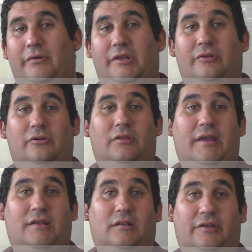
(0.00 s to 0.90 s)
In
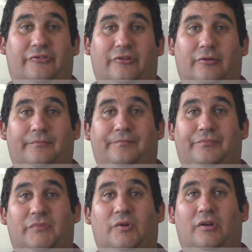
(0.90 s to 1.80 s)
Erlang and Elixir,
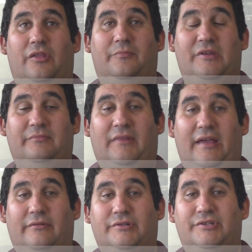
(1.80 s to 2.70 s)
or in other Beam
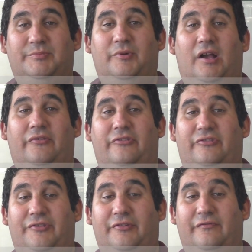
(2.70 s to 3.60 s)
languages,
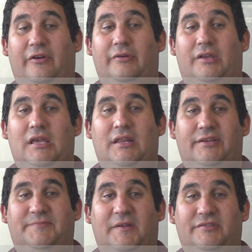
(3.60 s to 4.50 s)
processes are very
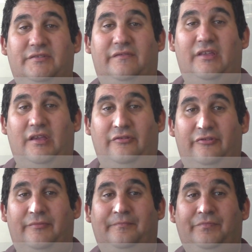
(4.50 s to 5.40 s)
inexpensive
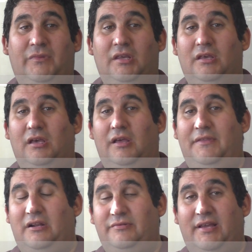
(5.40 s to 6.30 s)
things.
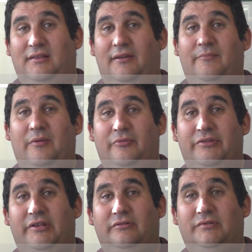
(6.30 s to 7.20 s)
They don't take a lot of memory,
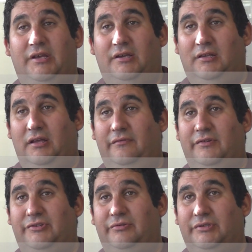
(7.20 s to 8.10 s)
they don't take a lot of
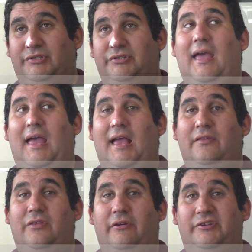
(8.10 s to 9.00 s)
resources,
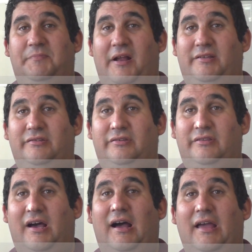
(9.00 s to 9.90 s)
and they're expected to
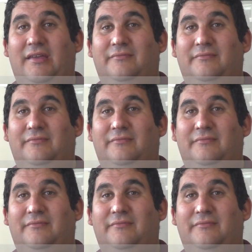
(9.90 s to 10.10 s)
die